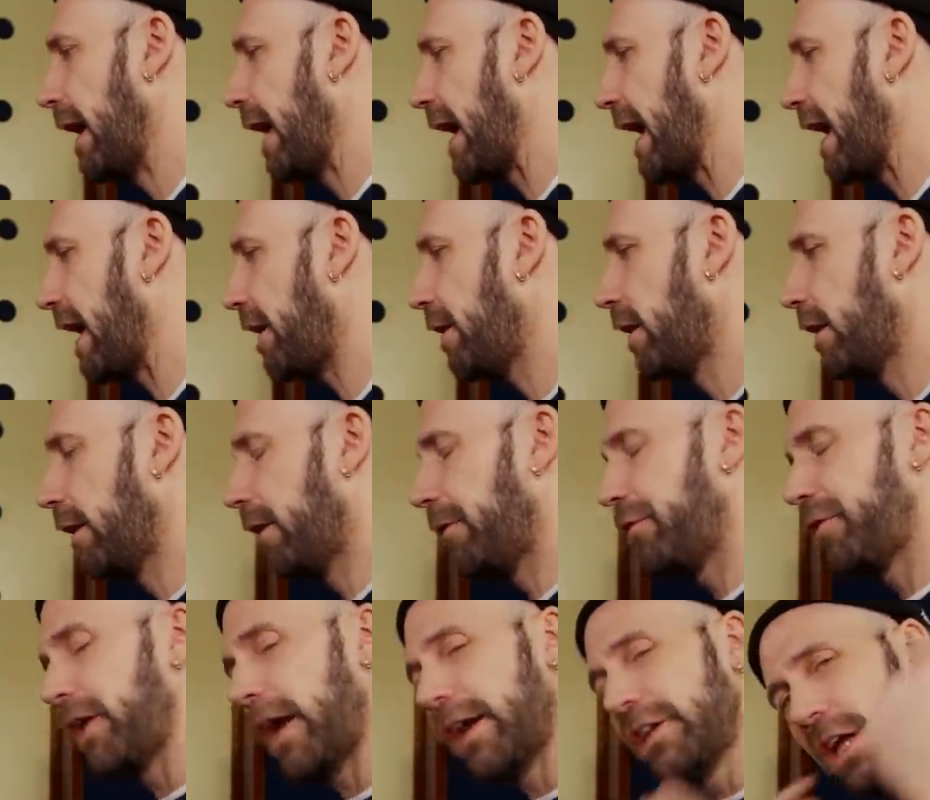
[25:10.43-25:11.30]
And
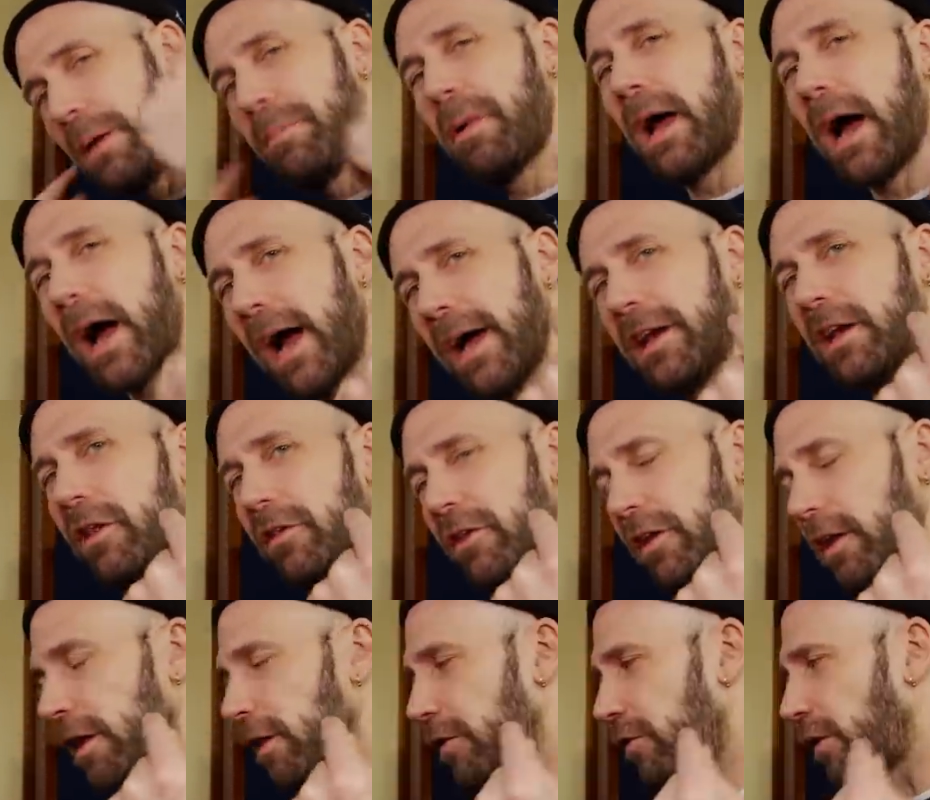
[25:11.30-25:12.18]
the idea behind this
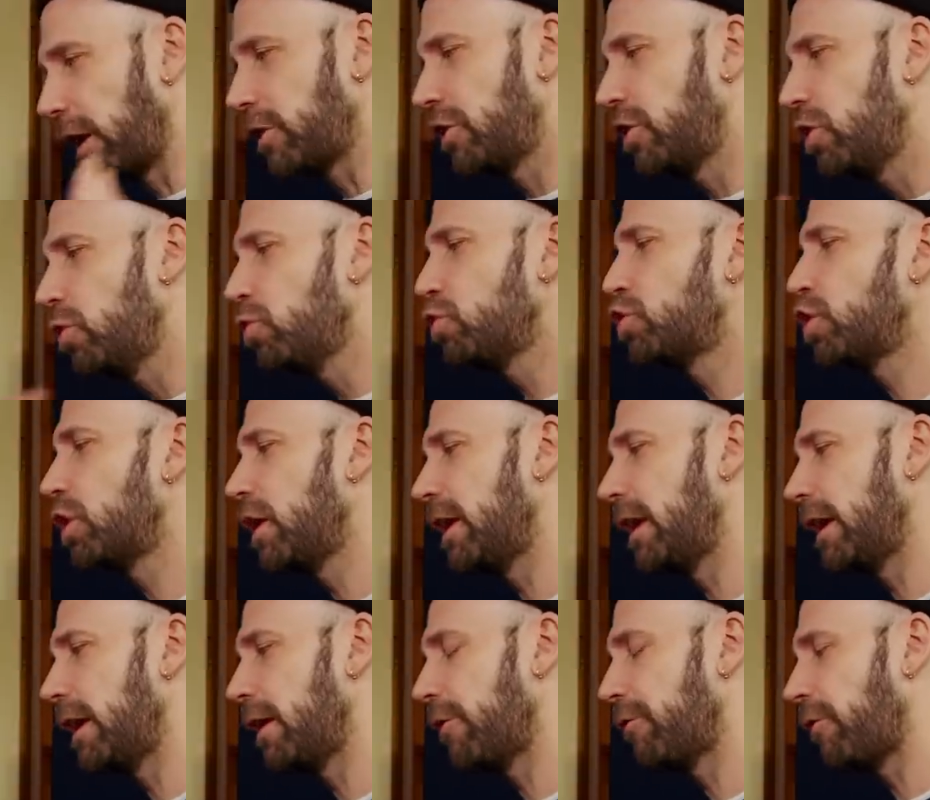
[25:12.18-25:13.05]
is that
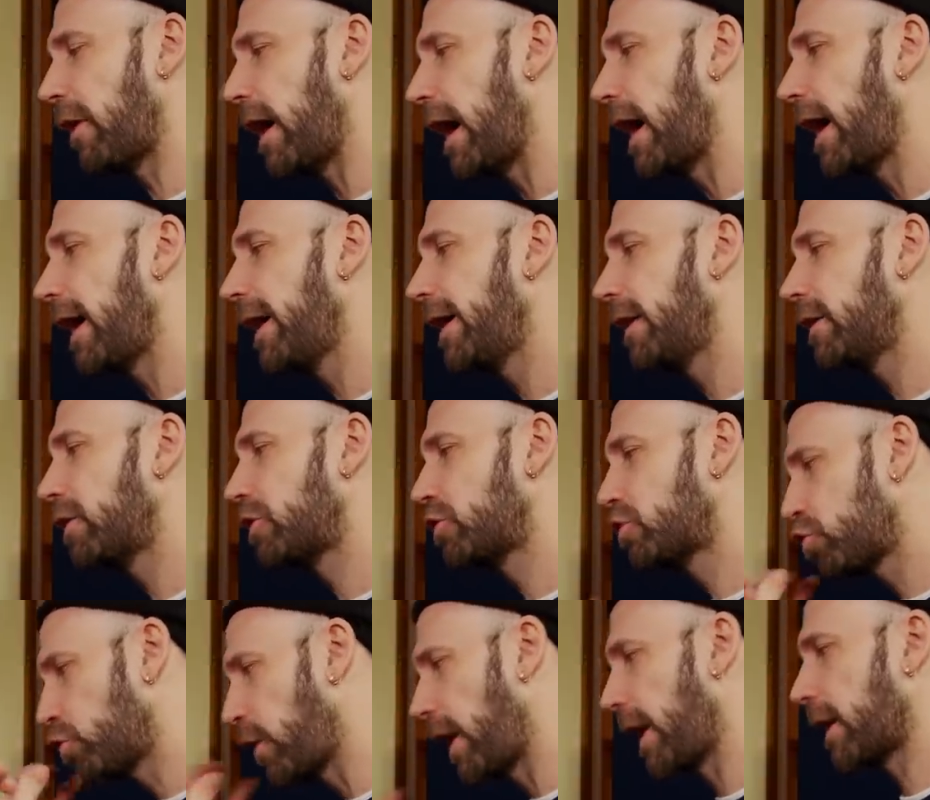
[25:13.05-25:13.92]
usually if I
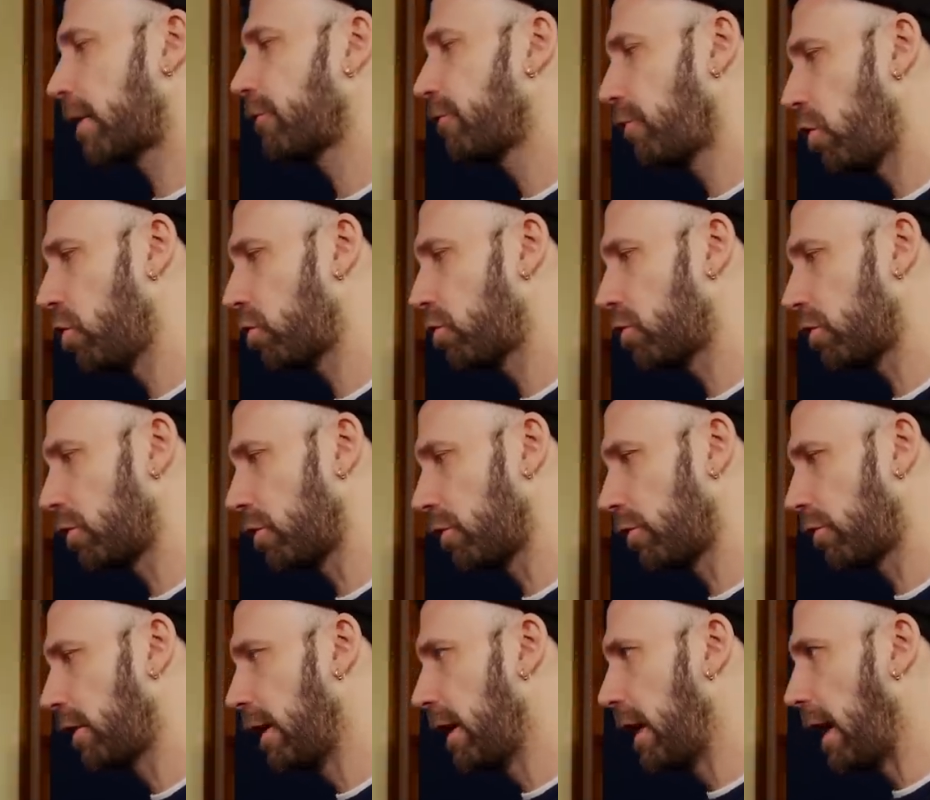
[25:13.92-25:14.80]
track
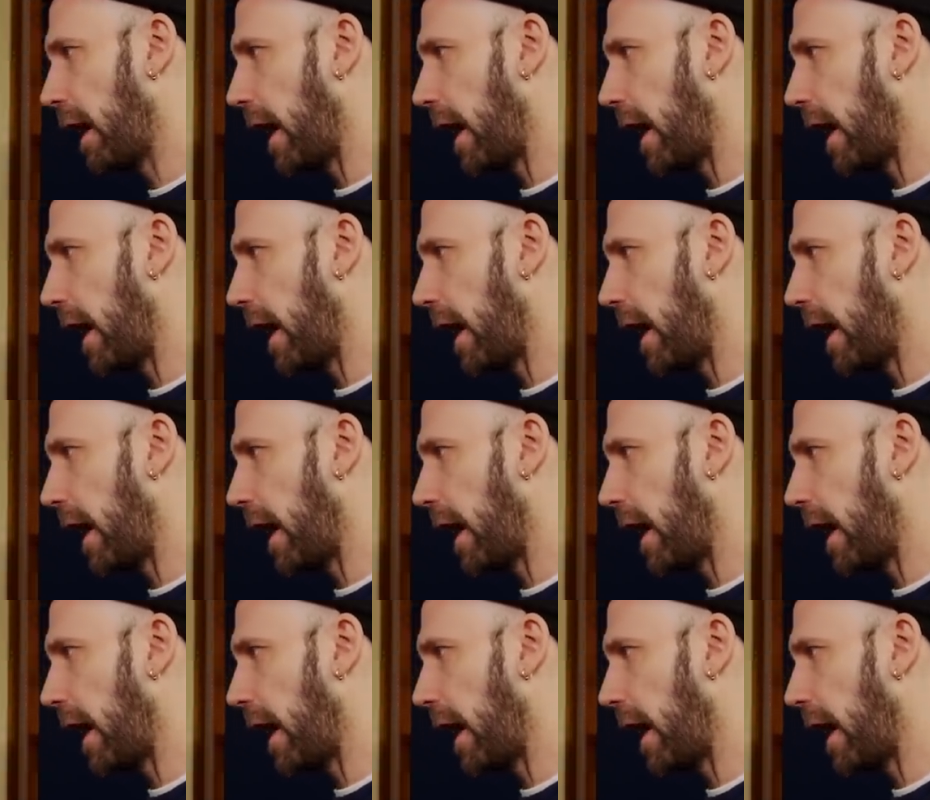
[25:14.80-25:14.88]
vocals,